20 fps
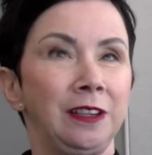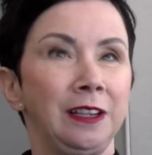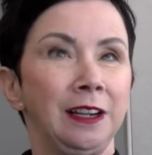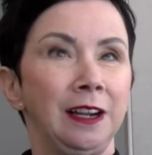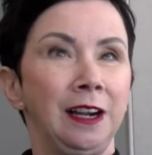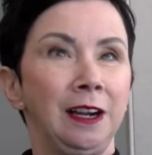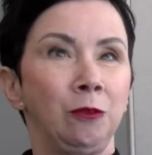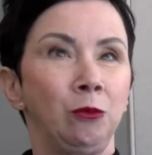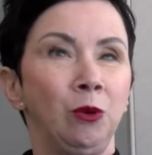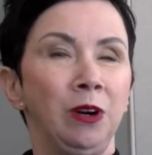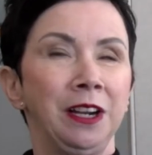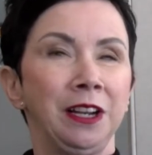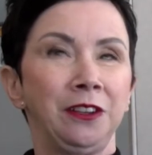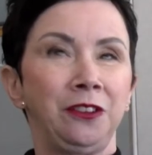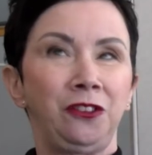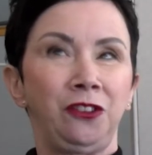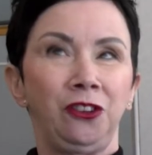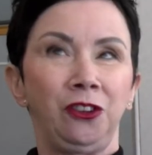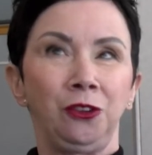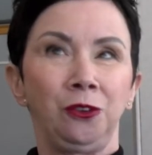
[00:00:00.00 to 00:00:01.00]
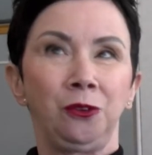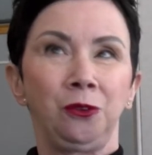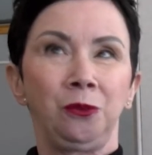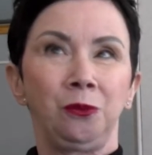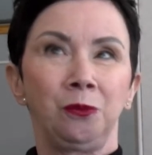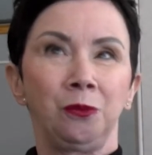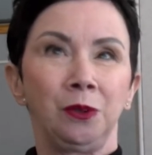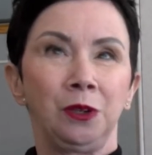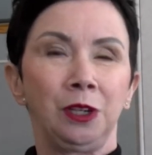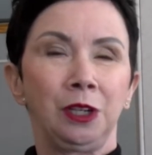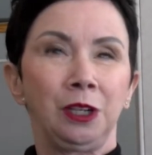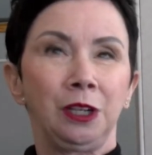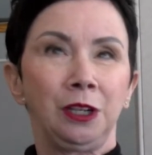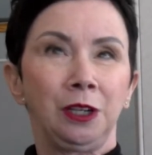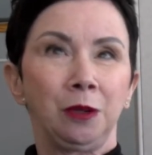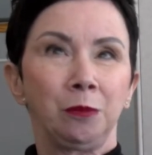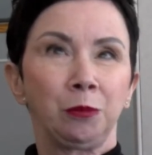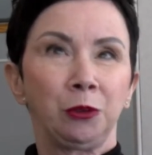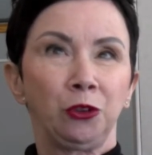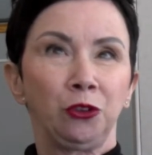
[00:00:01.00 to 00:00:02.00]
I wanted to
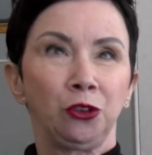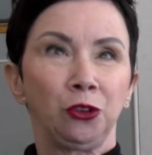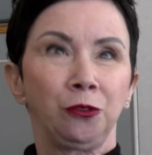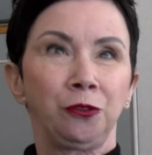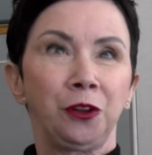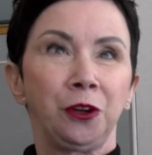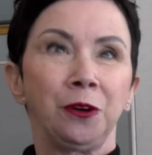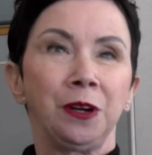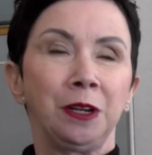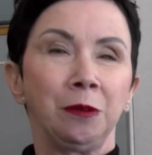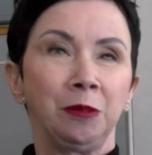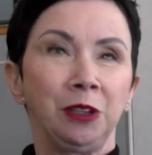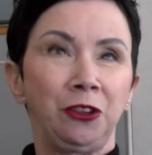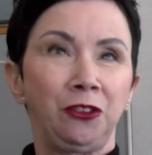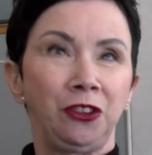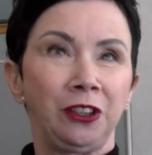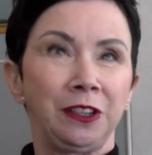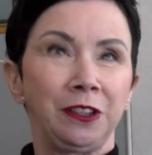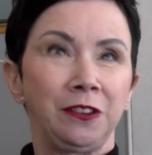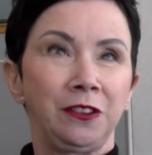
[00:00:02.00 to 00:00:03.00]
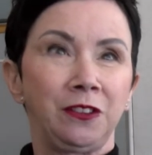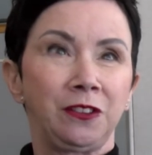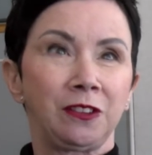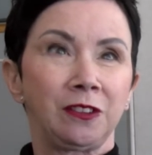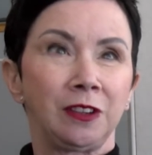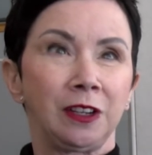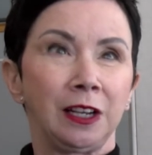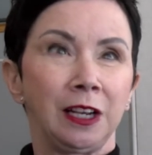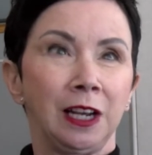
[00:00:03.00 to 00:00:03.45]
preserve their images